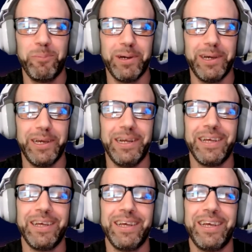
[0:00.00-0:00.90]
But
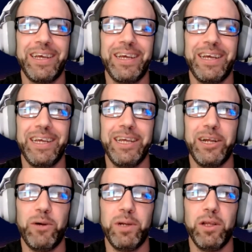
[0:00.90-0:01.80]

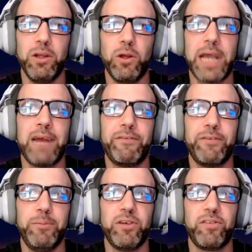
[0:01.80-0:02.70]
when you look at it
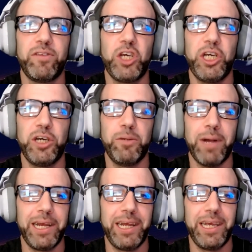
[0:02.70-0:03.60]
from just the sheer
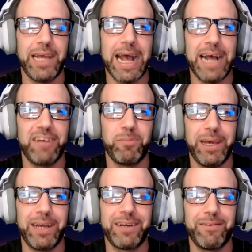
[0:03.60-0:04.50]
mining
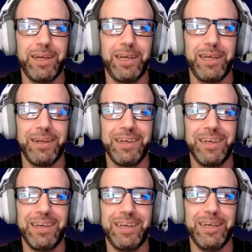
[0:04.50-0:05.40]
aspect, right?
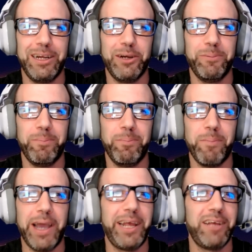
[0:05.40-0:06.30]

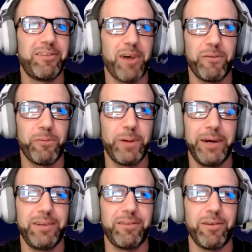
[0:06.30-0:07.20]
Mining
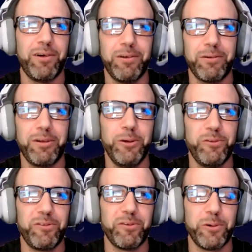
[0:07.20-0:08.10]
software, it's all
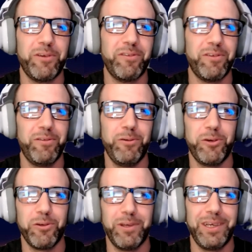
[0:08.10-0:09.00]
closed source. There's
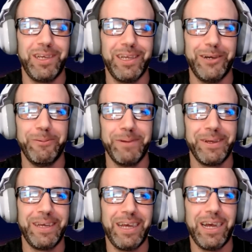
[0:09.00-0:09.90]
usually,
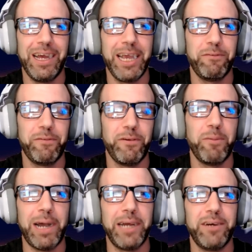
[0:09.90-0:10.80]
a handful
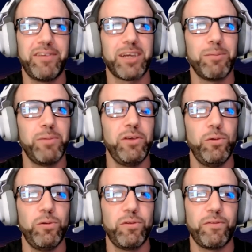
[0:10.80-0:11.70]
of miners that can be
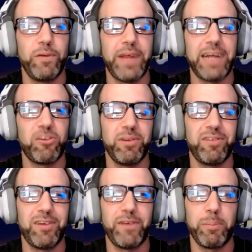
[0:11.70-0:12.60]
used for that
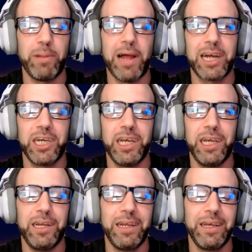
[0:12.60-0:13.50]
specific
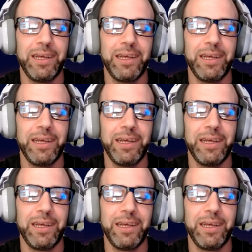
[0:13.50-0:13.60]
blockchain.